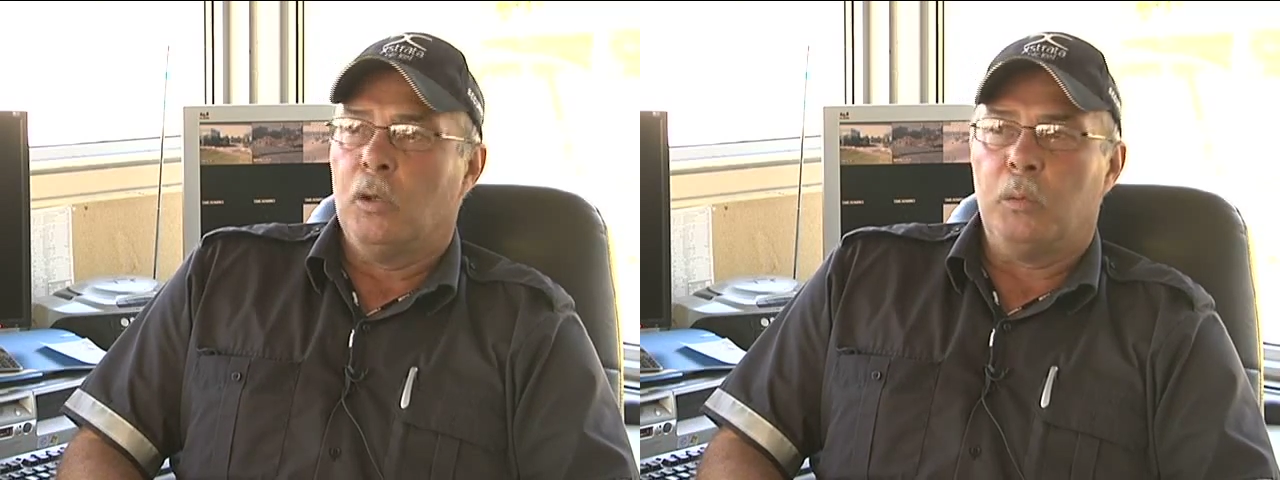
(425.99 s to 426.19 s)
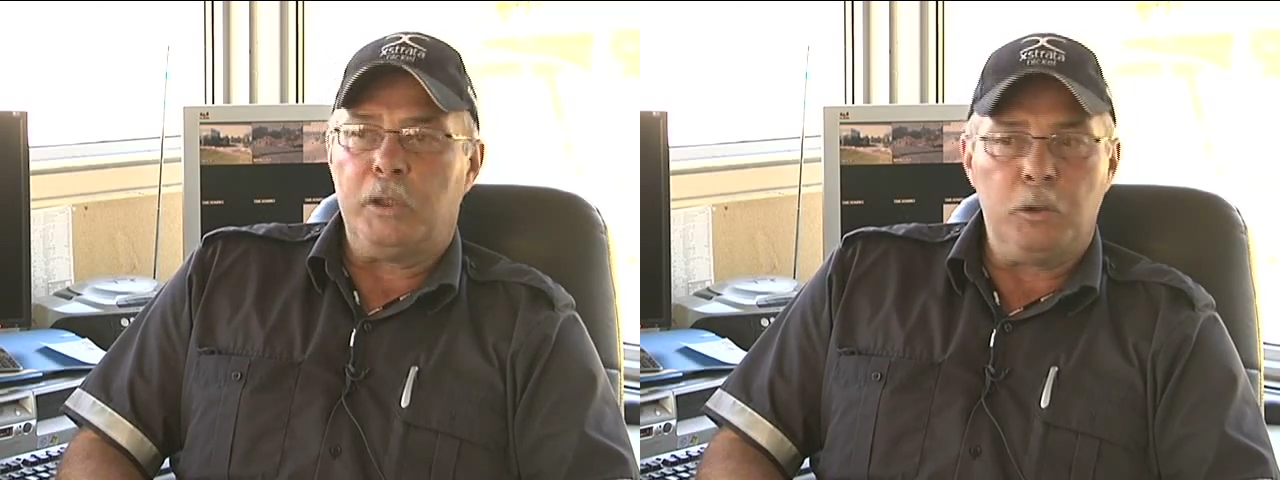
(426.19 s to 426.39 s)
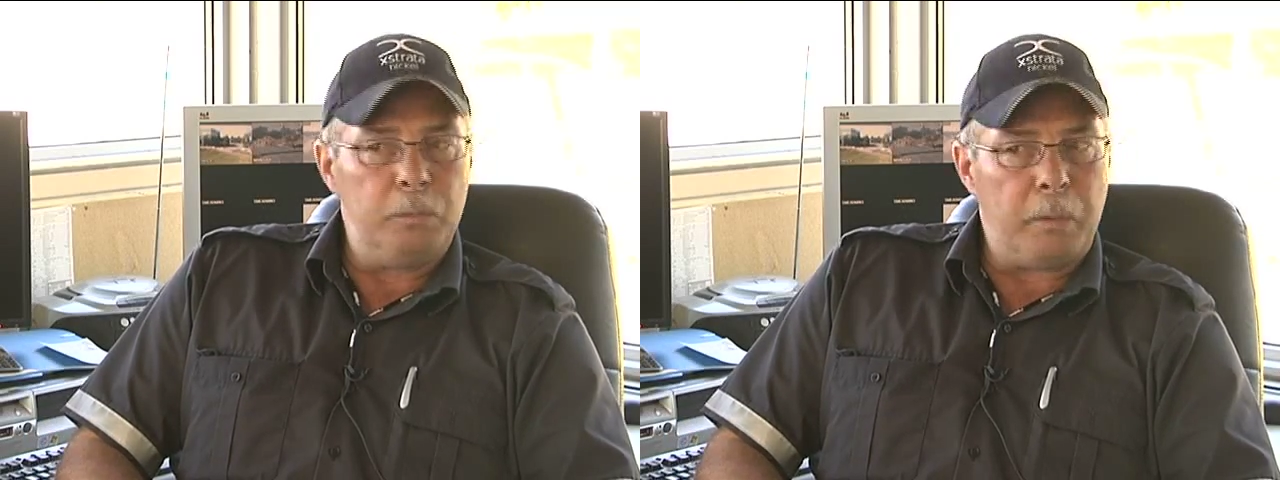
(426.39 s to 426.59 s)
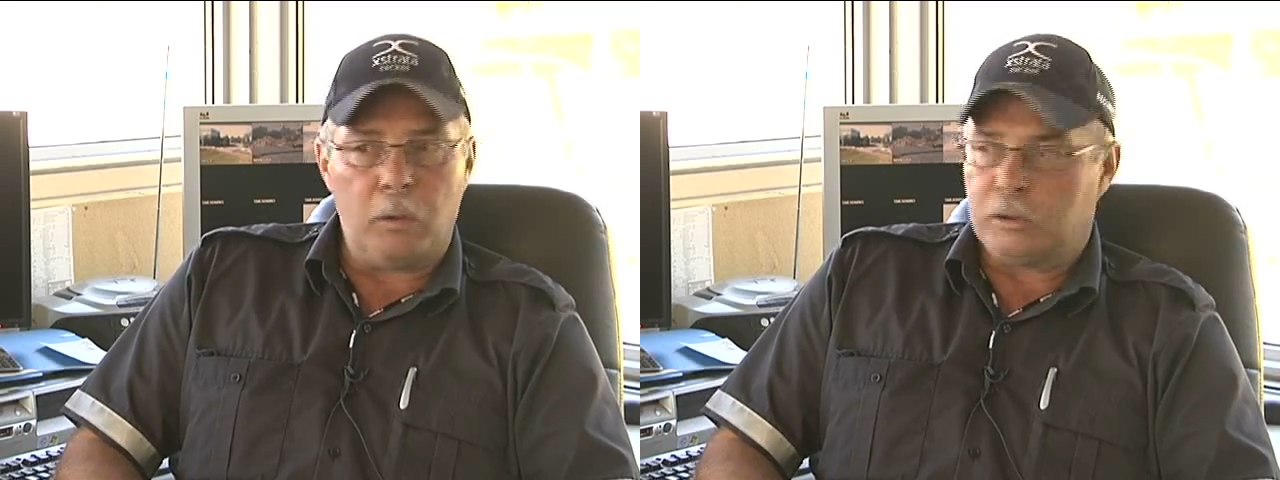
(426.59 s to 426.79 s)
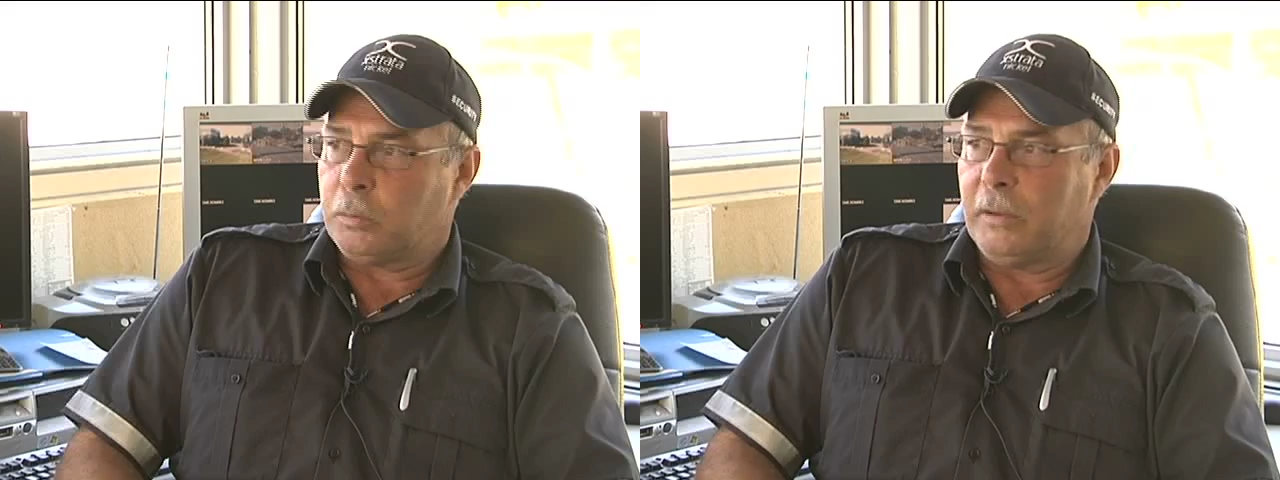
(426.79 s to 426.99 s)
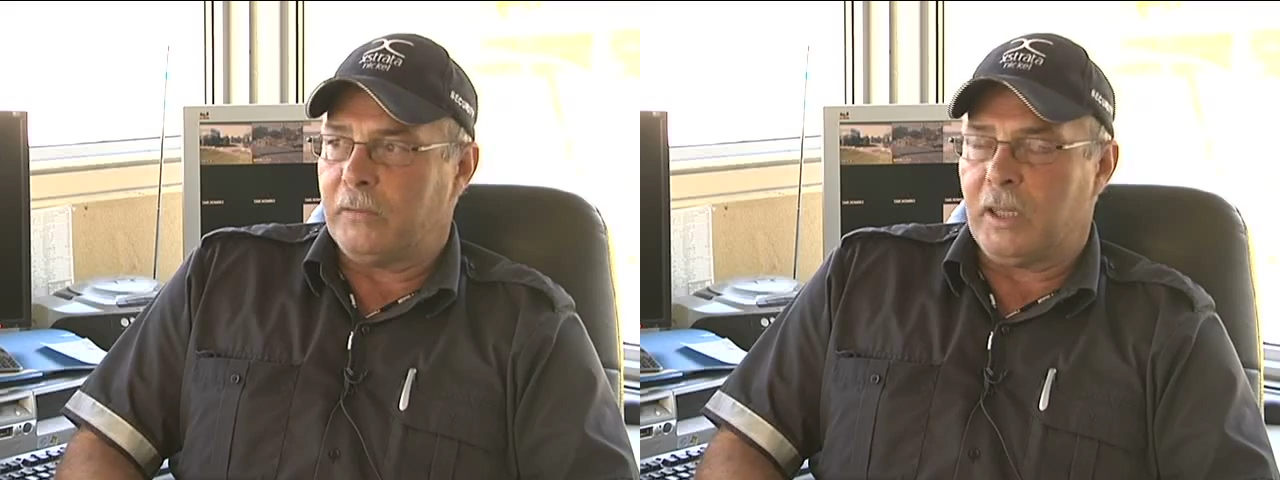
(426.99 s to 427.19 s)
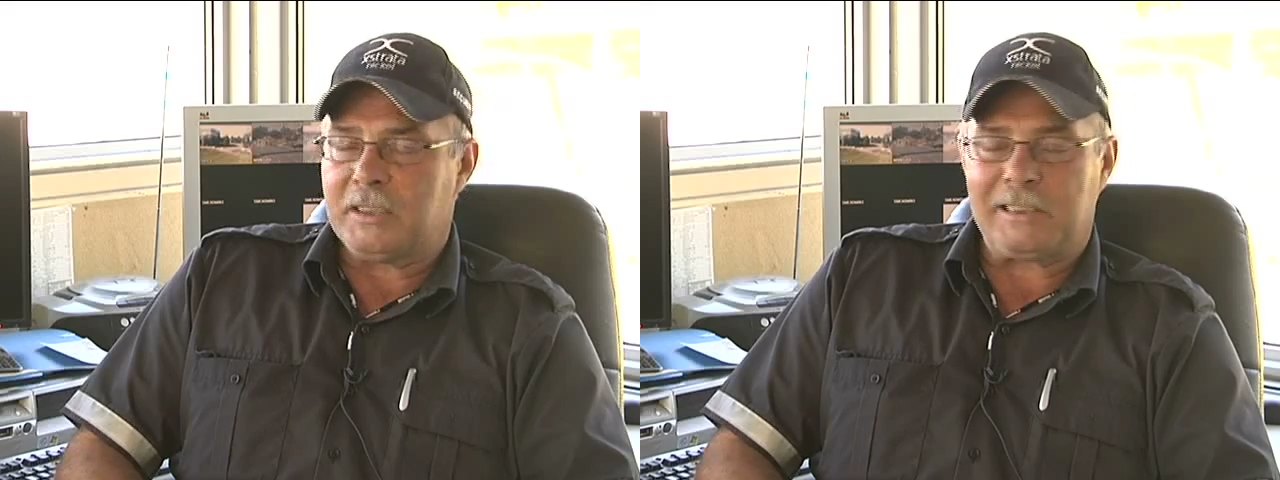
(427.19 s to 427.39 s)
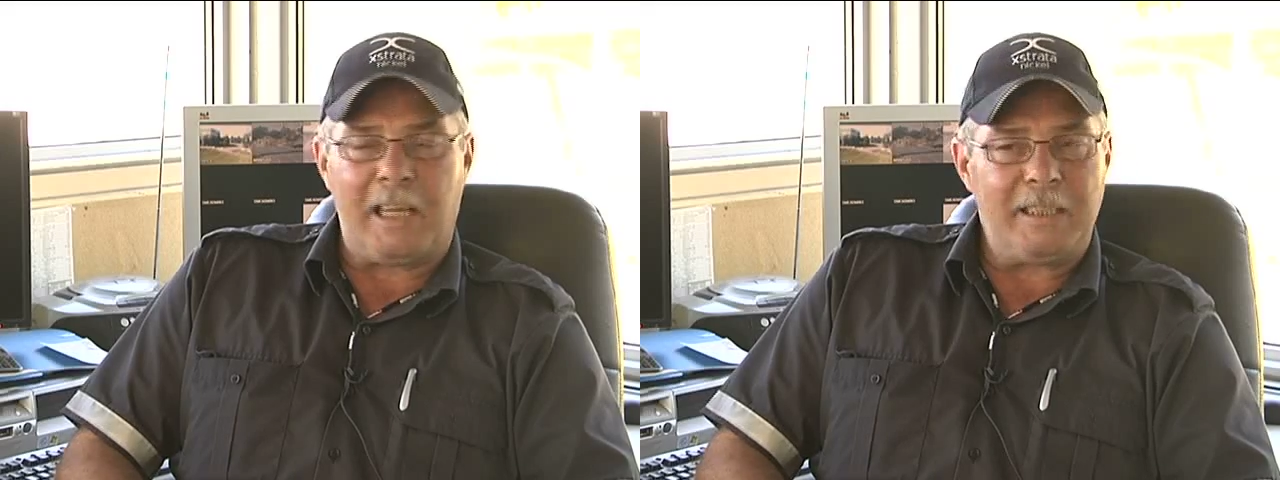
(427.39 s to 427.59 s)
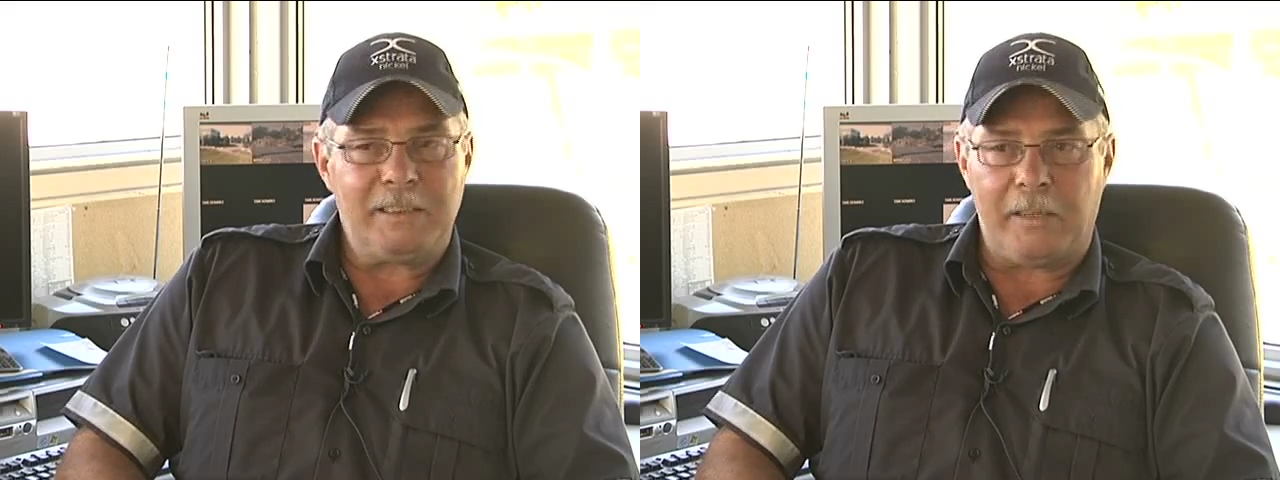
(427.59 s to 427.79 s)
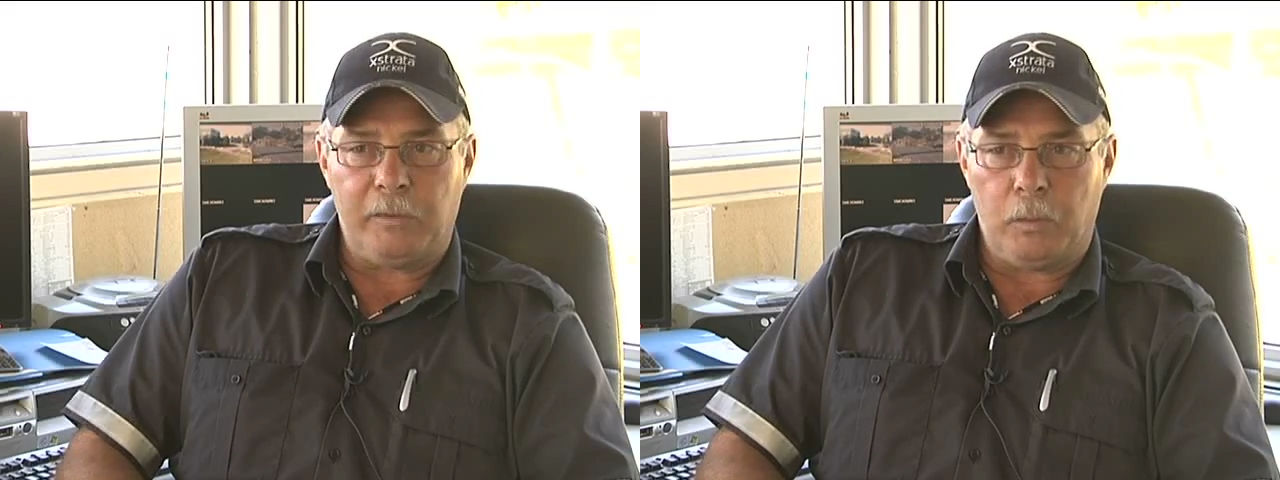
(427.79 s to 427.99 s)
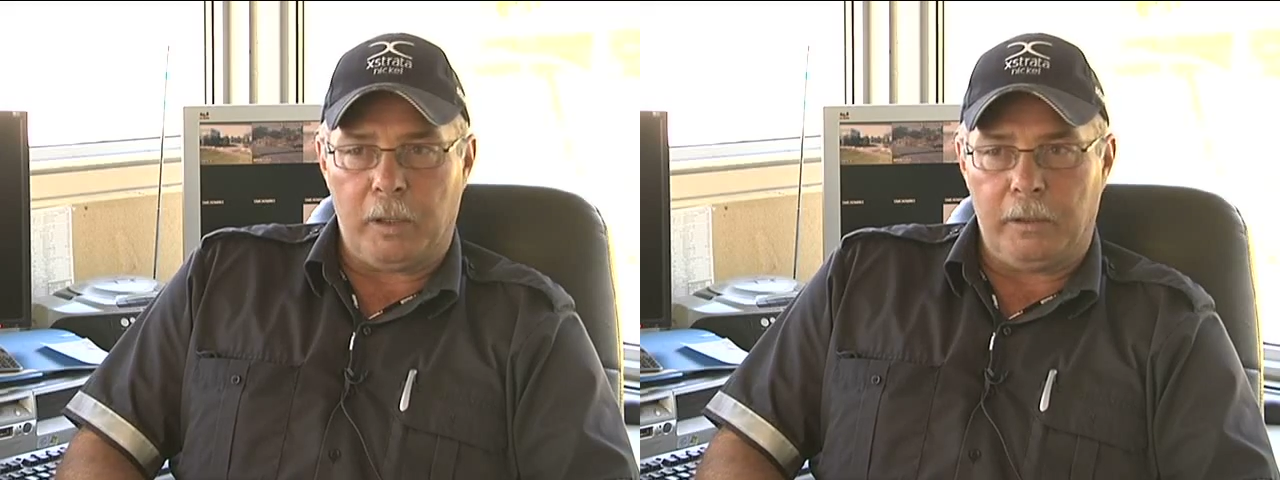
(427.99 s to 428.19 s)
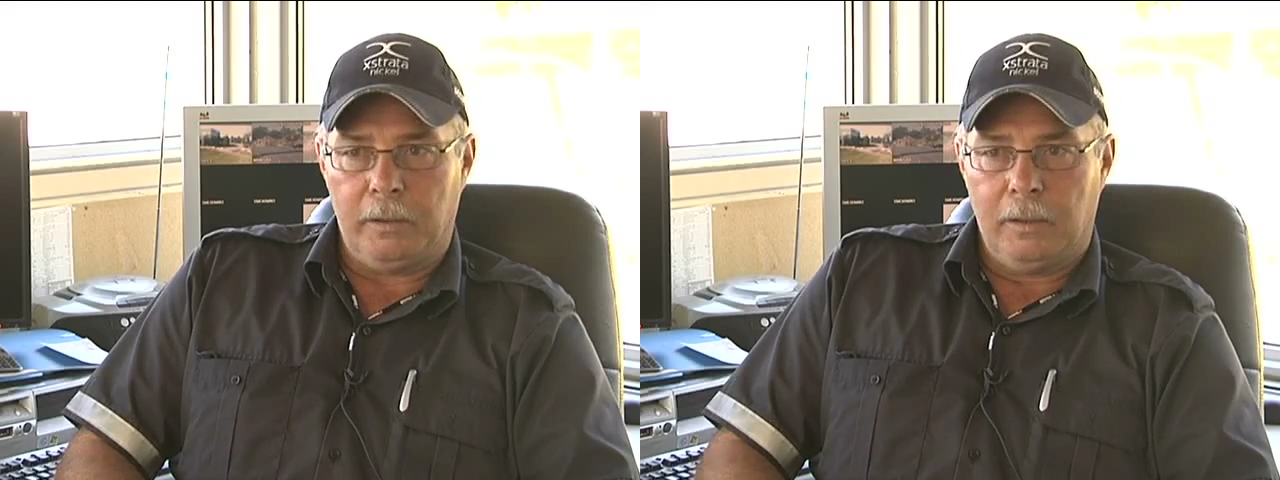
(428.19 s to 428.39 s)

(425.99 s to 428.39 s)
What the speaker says: We do post, we've got signs everywhere,